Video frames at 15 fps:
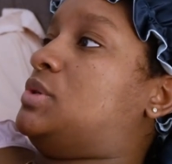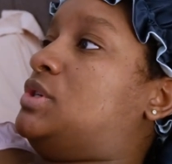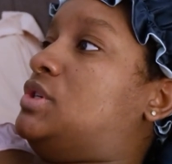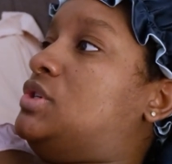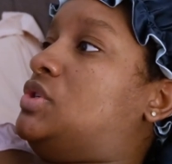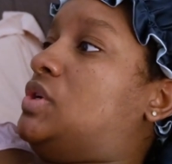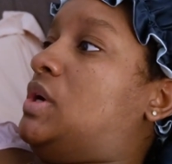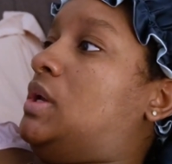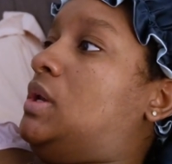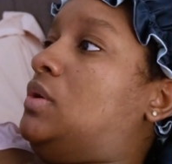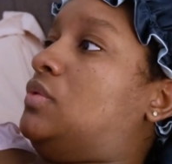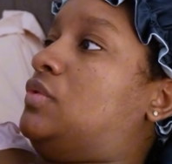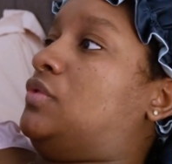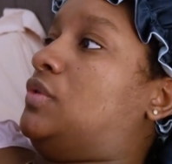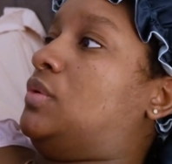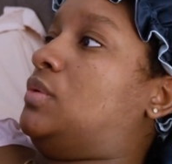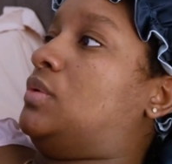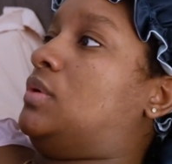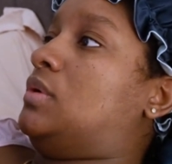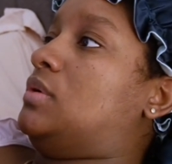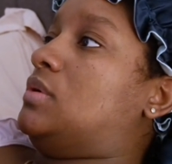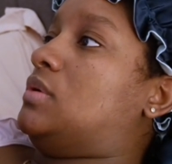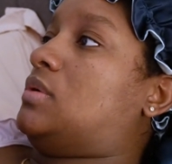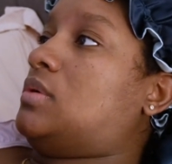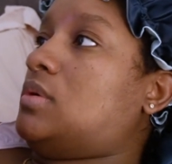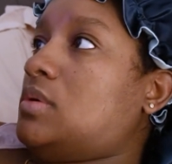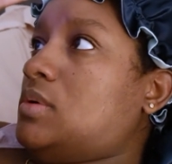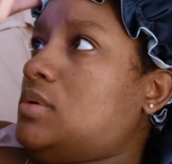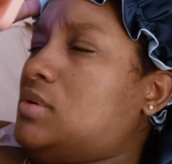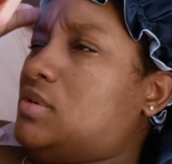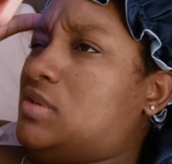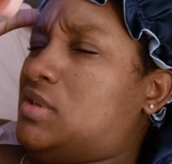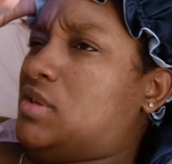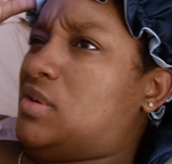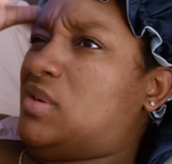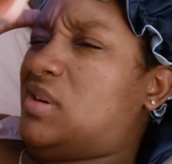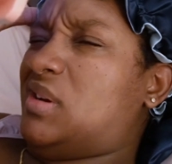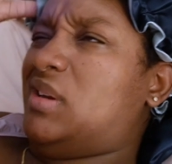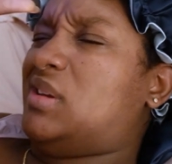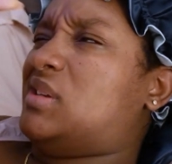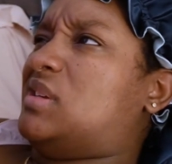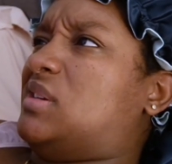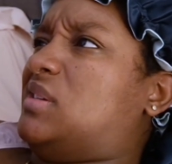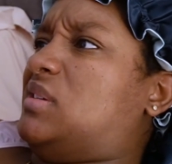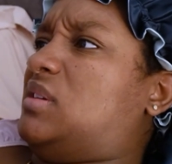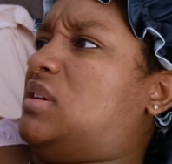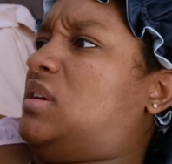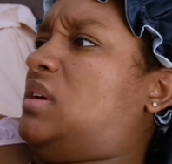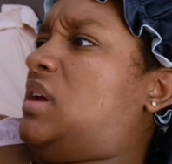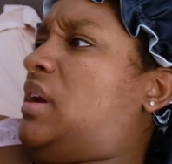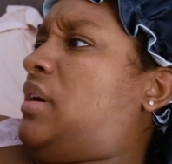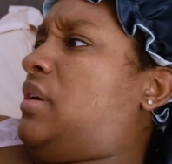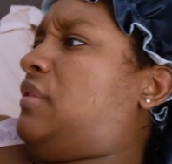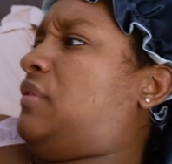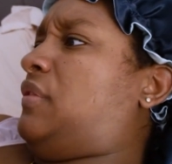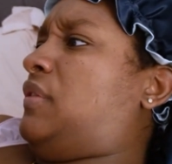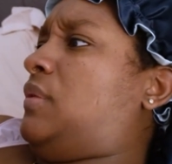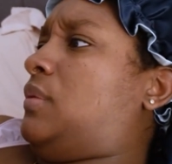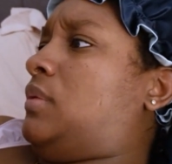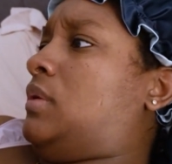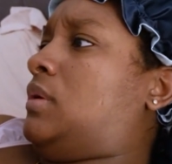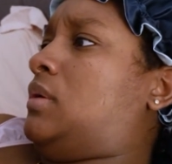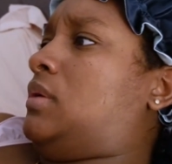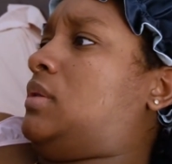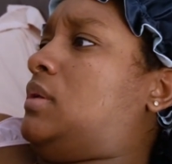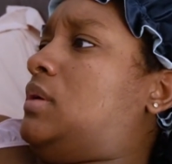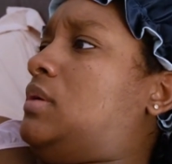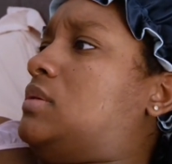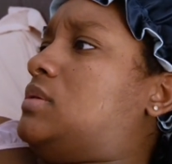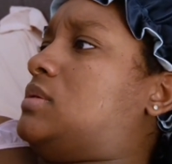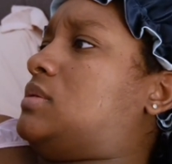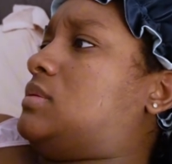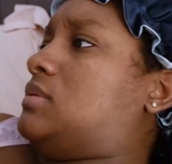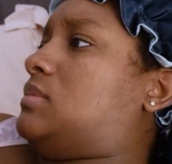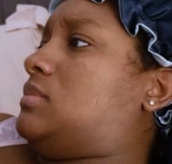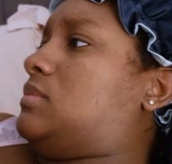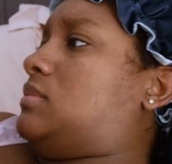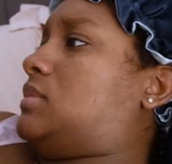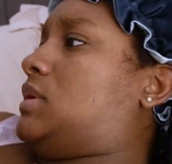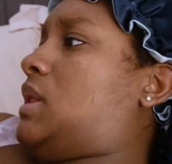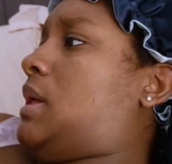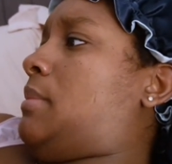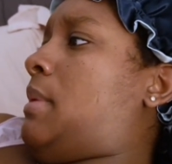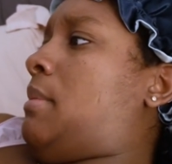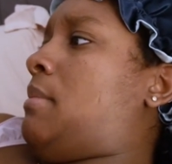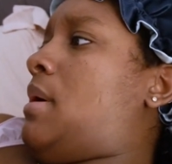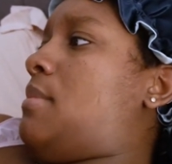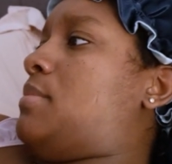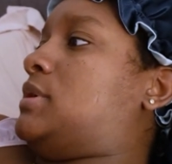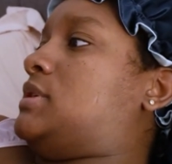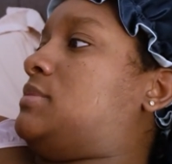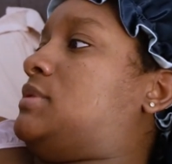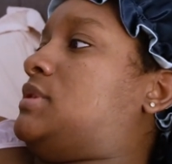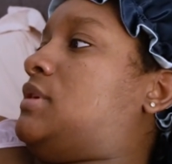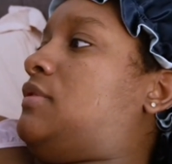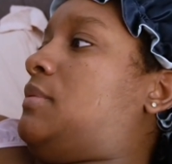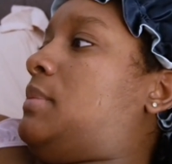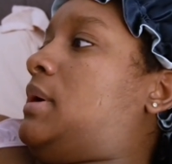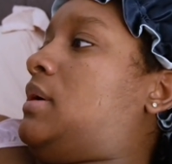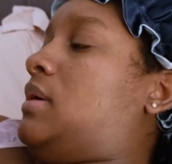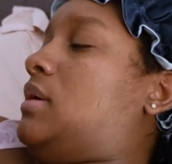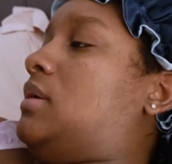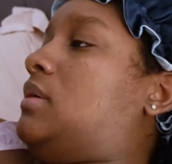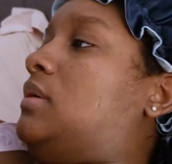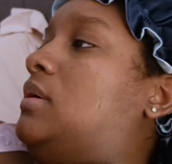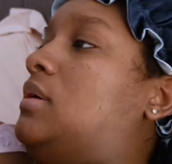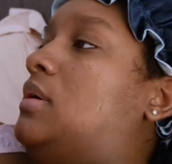She's starting to go food, so I need to get her a few little things. I don't know, I'll put some stuff in my car.